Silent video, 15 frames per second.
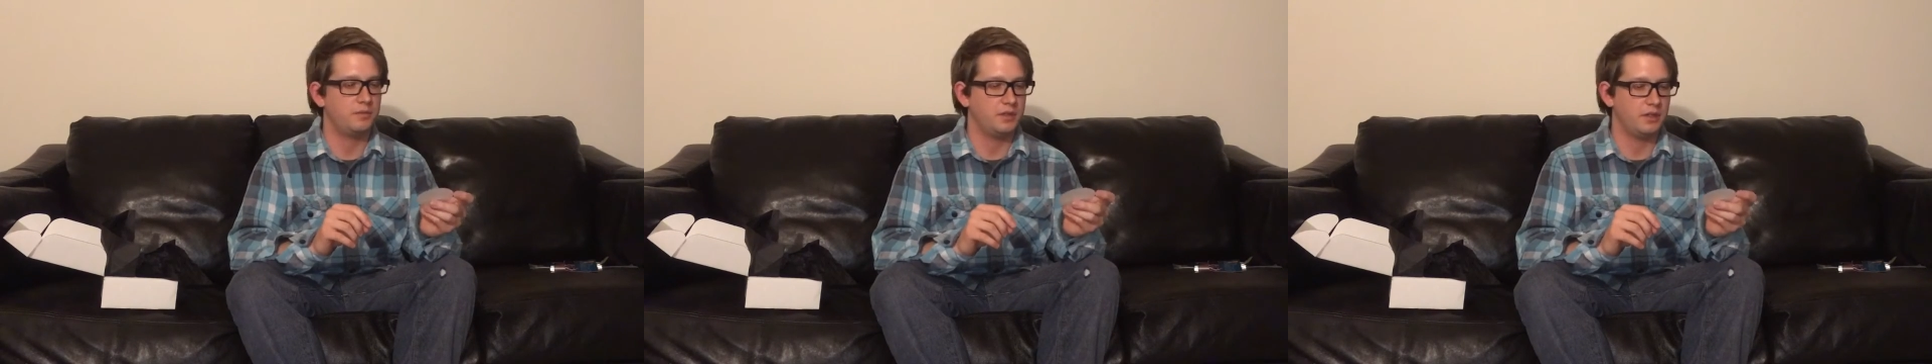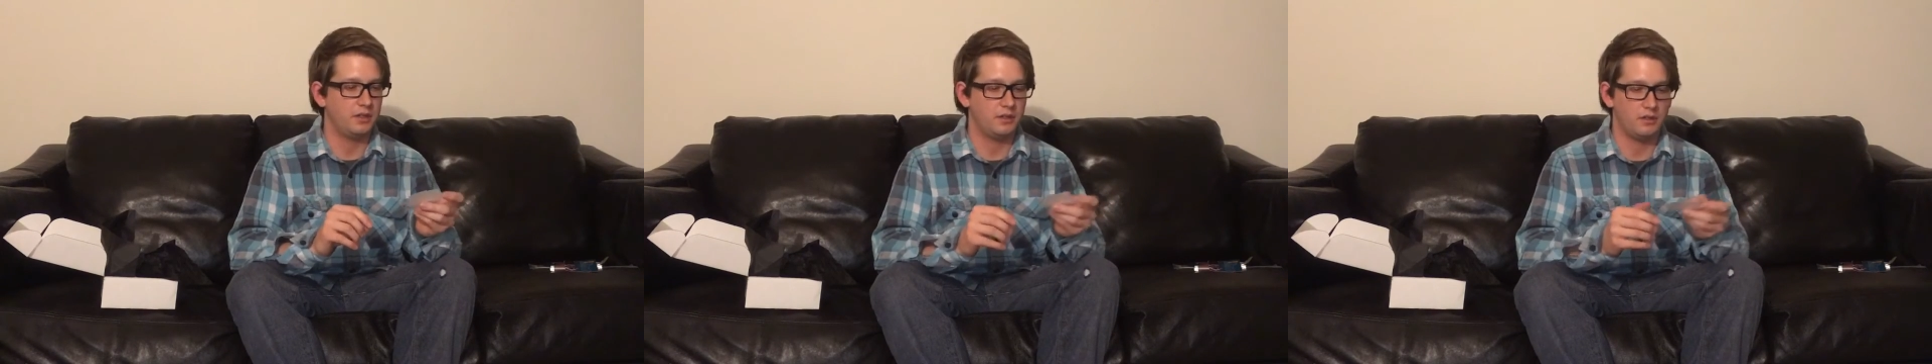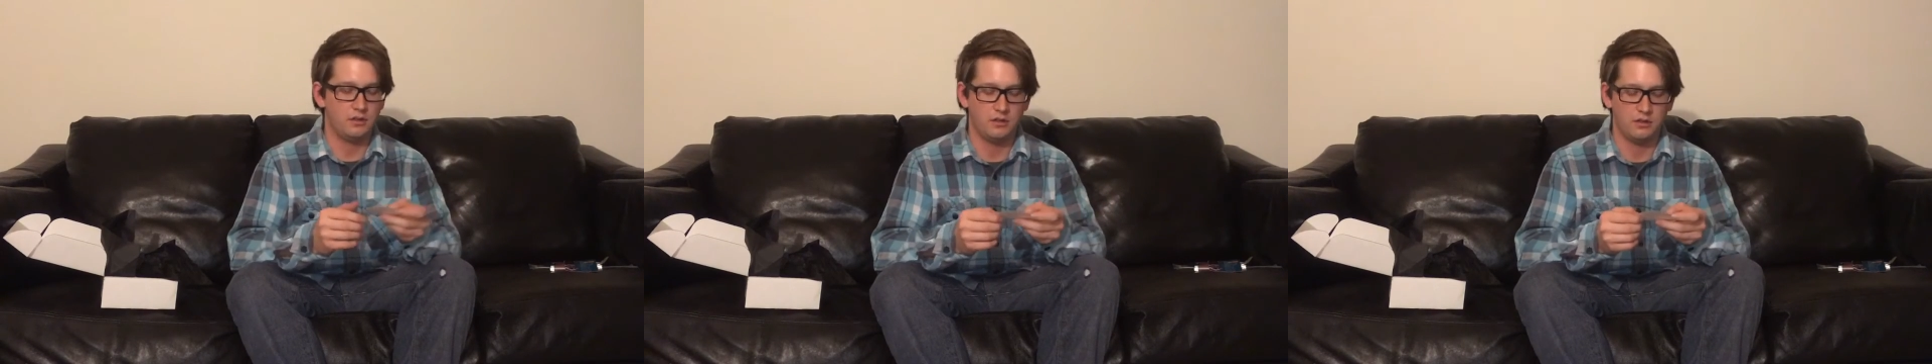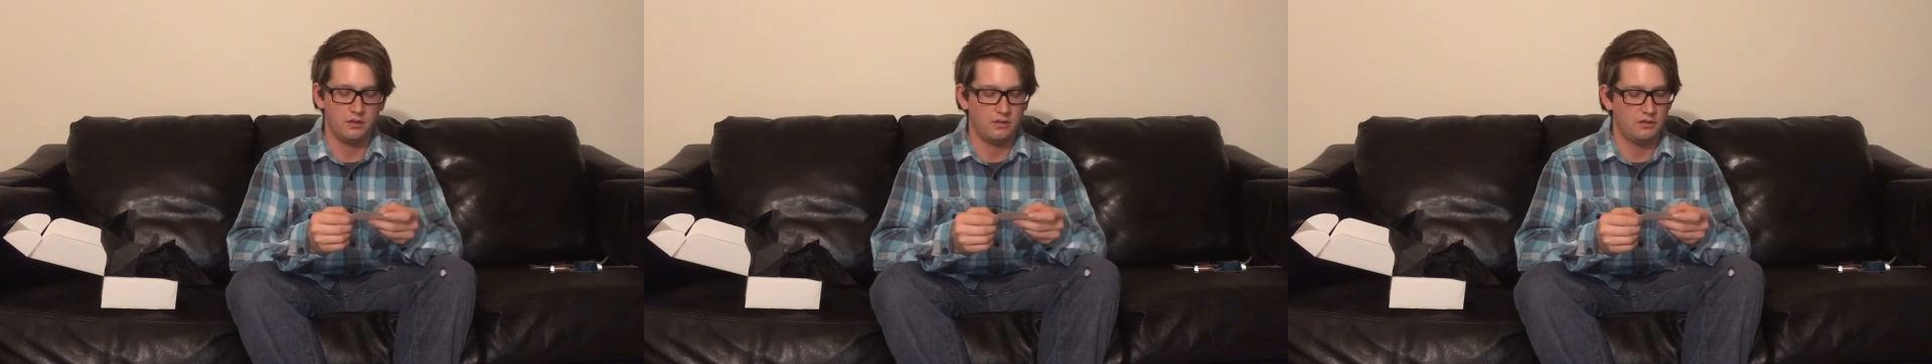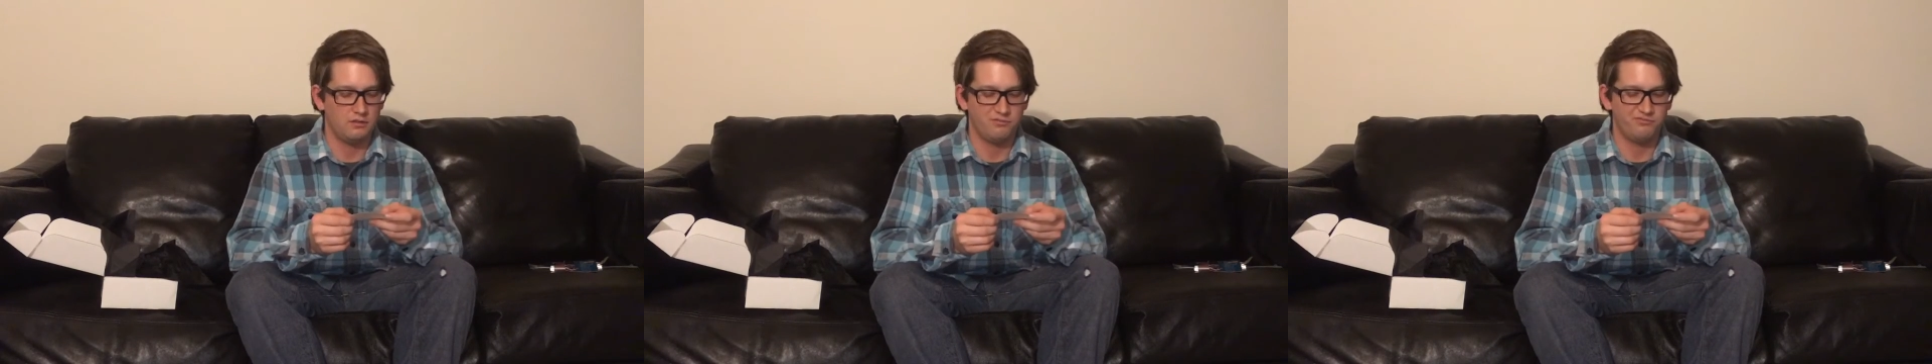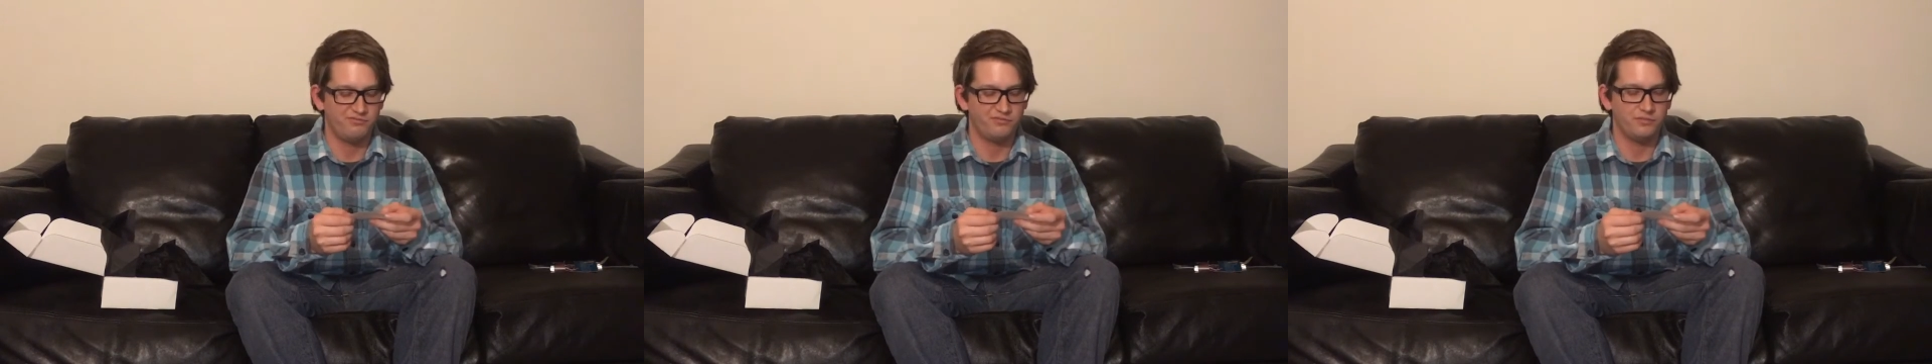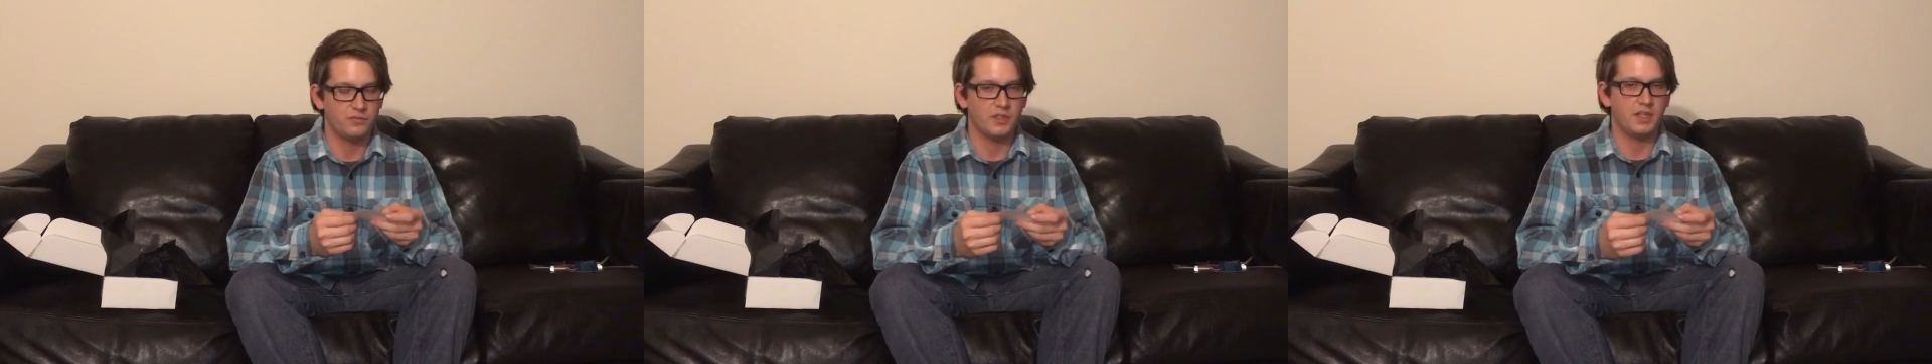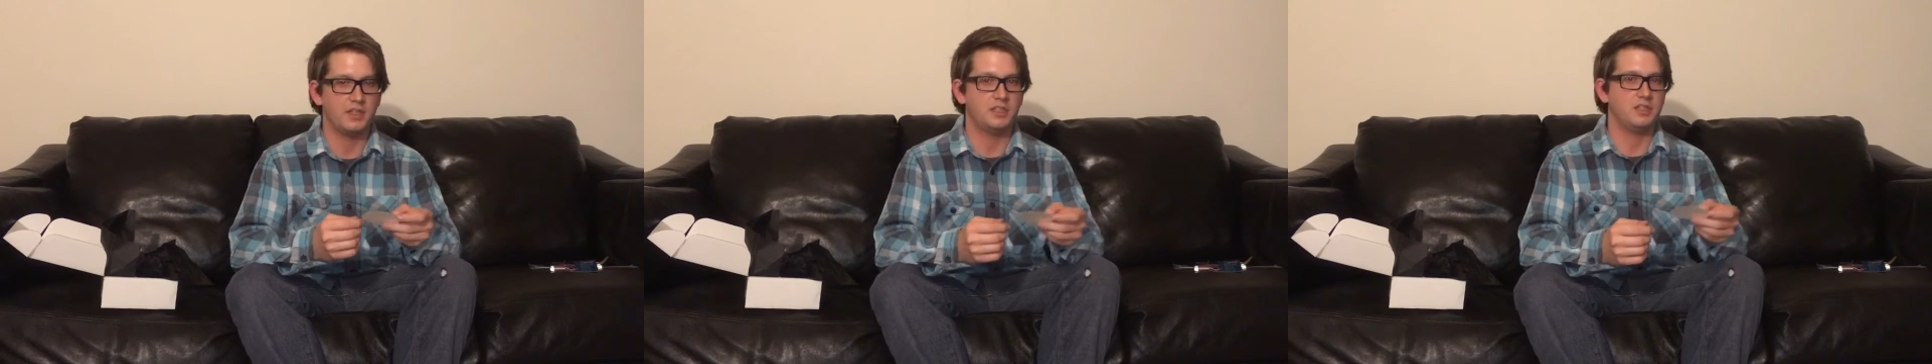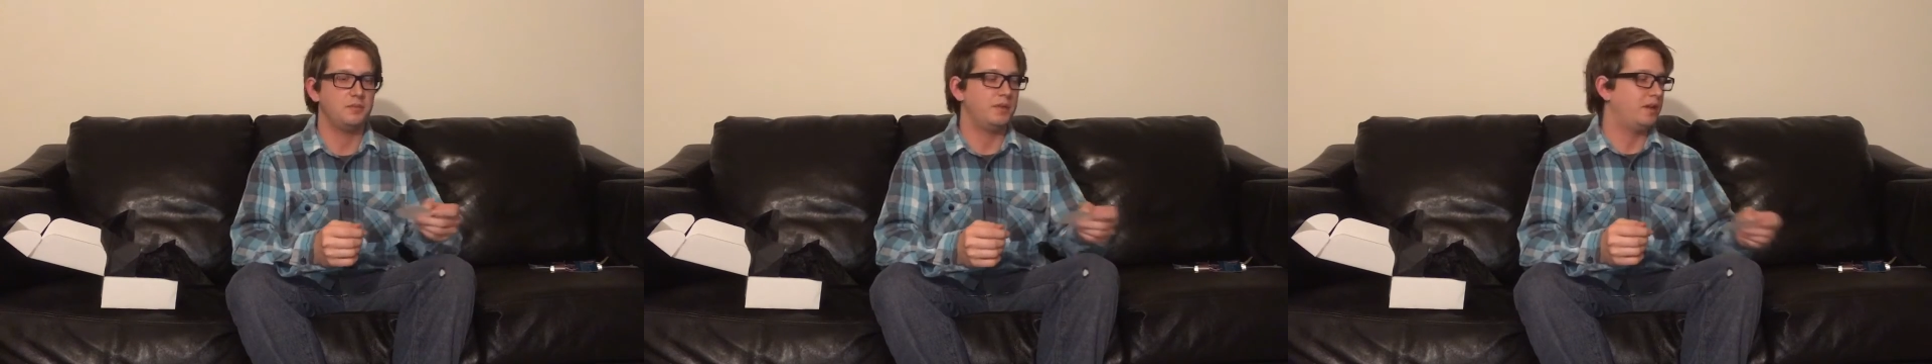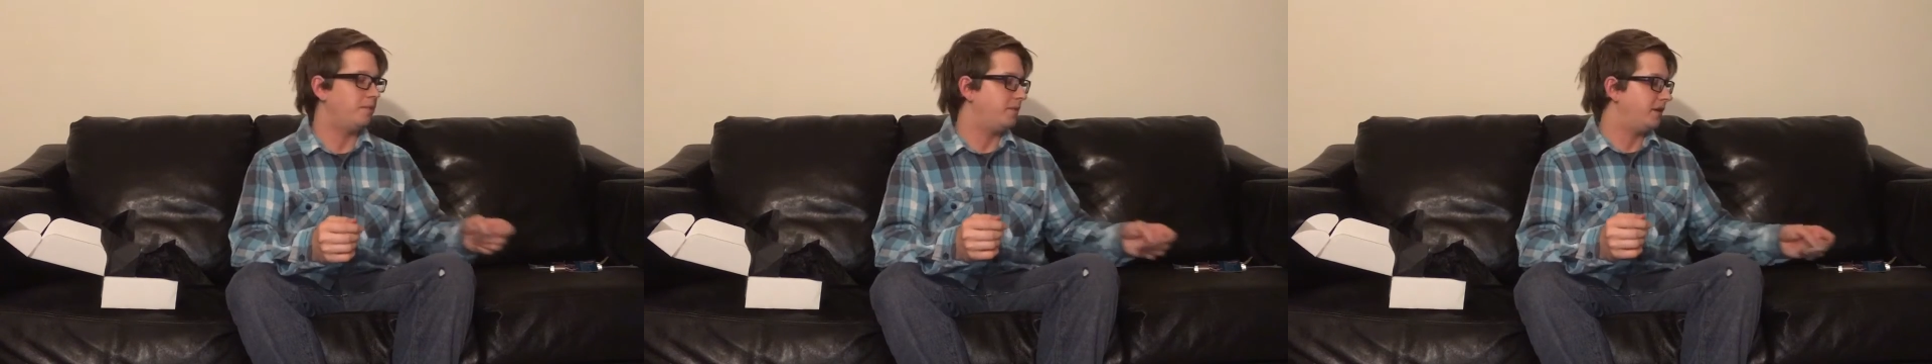but it's just
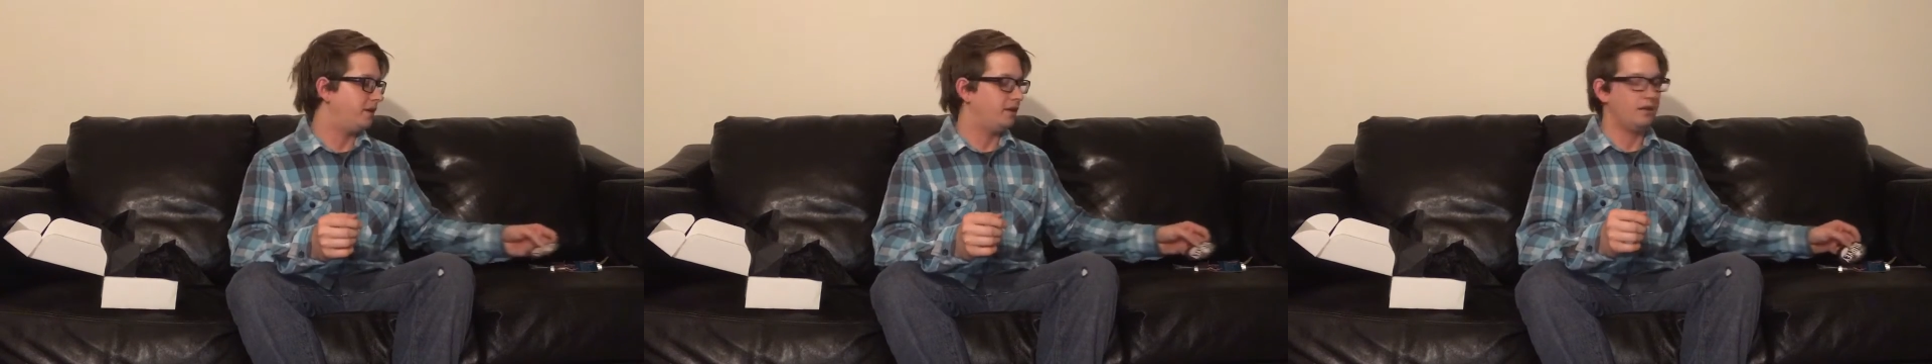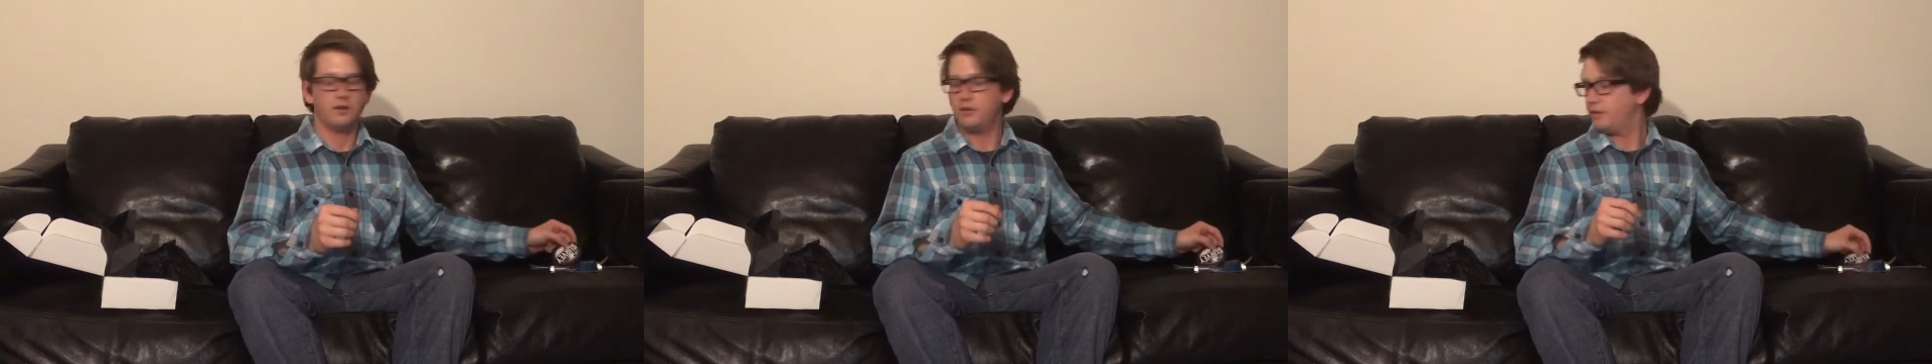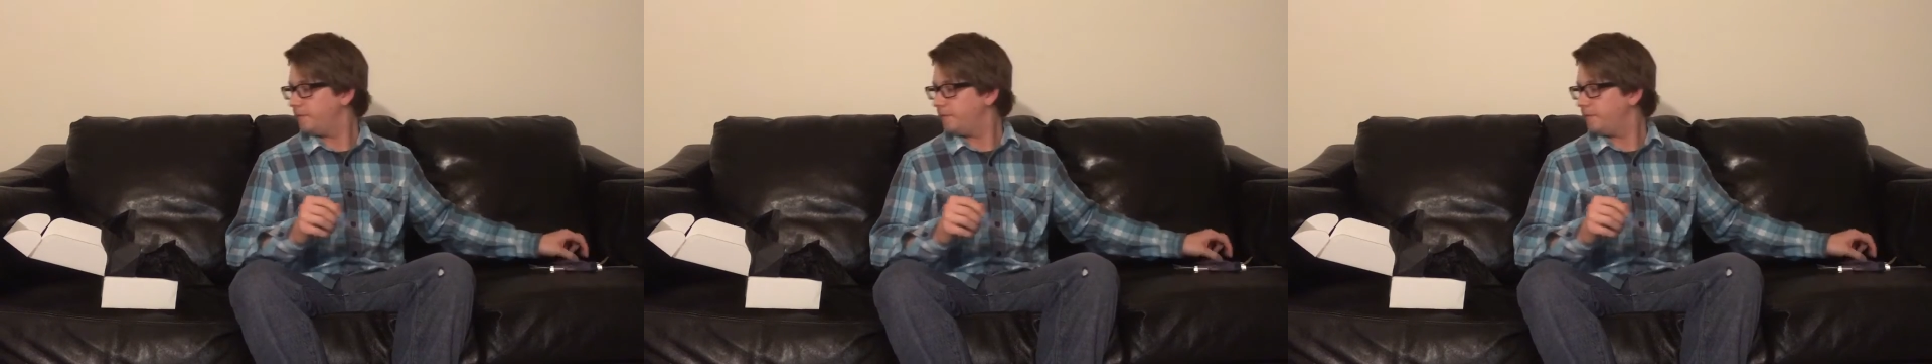been a minute.